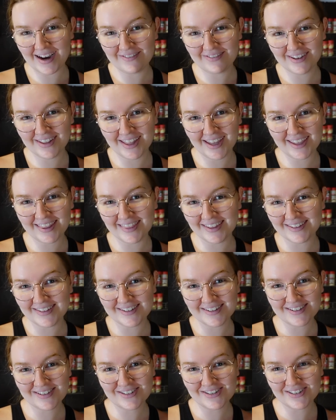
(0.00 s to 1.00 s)
I feel like this
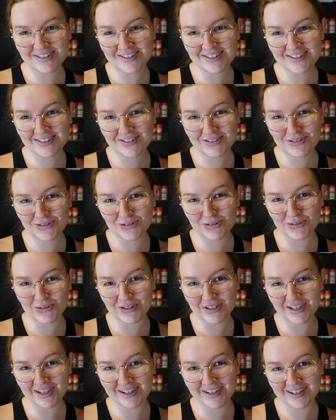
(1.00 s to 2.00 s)
is just
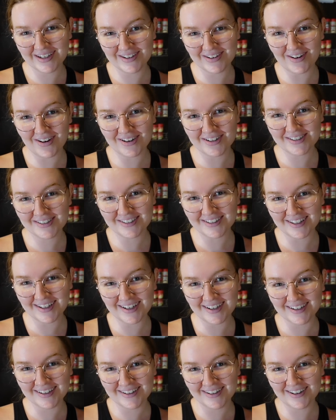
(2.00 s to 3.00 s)
truly and
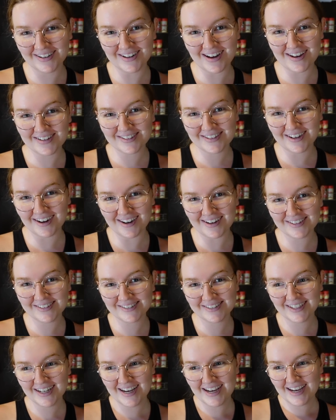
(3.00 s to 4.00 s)
honestly a lost cause.